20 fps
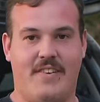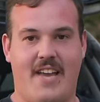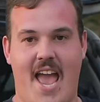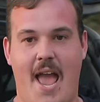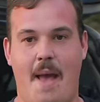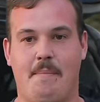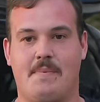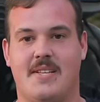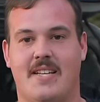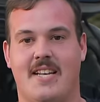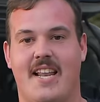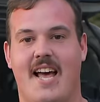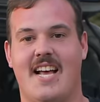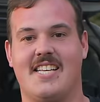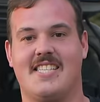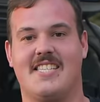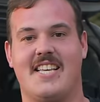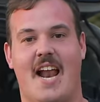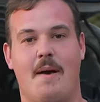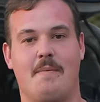camps and
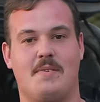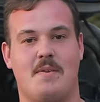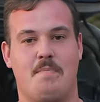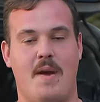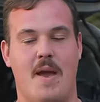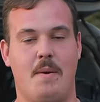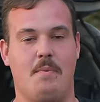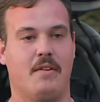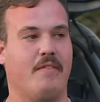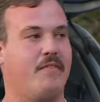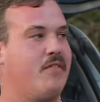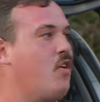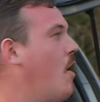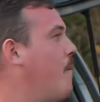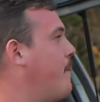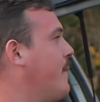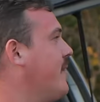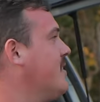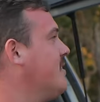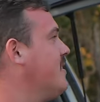setups that people have
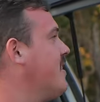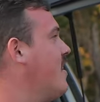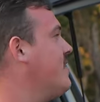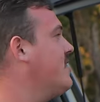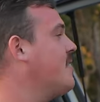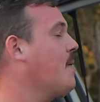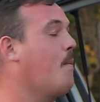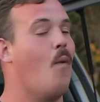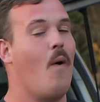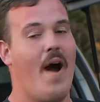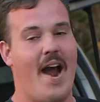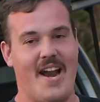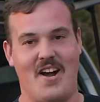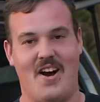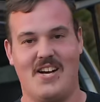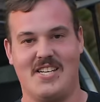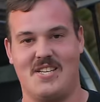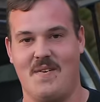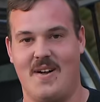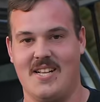got, because there are some way
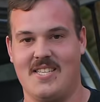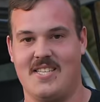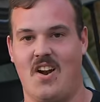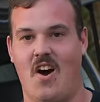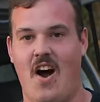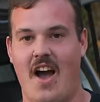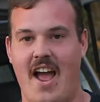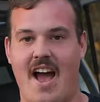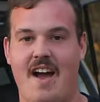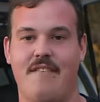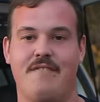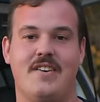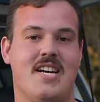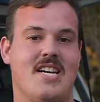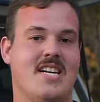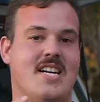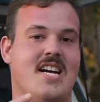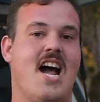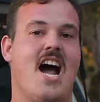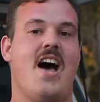nicer ones than I have.
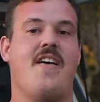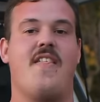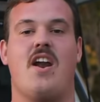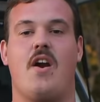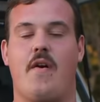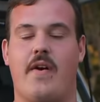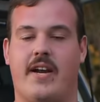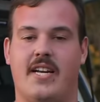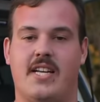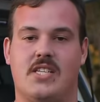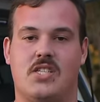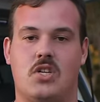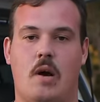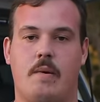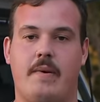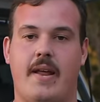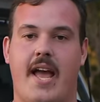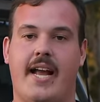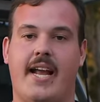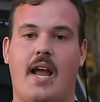And then I reckon it's
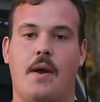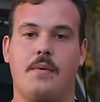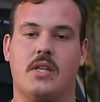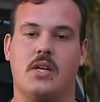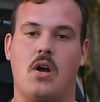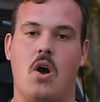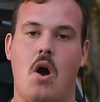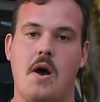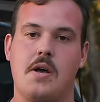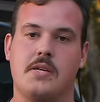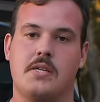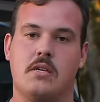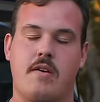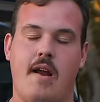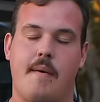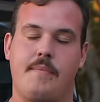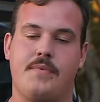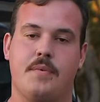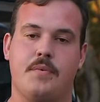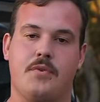time to hang out with the guys,
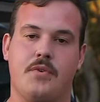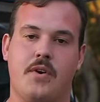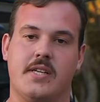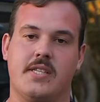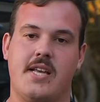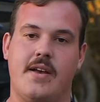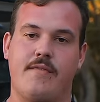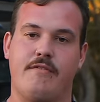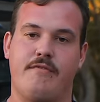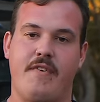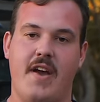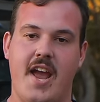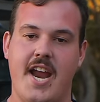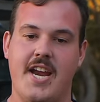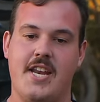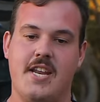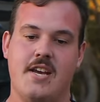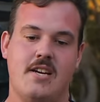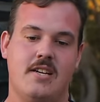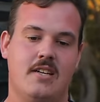grab some drinks, have a
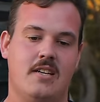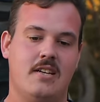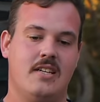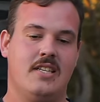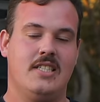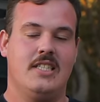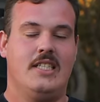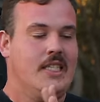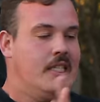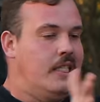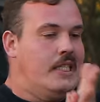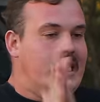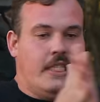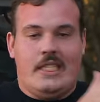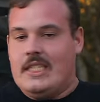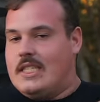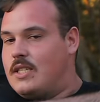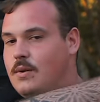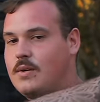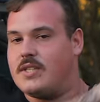feed.
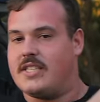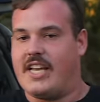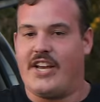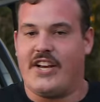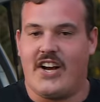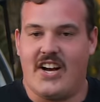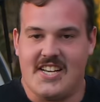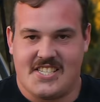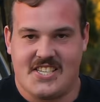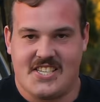See you guys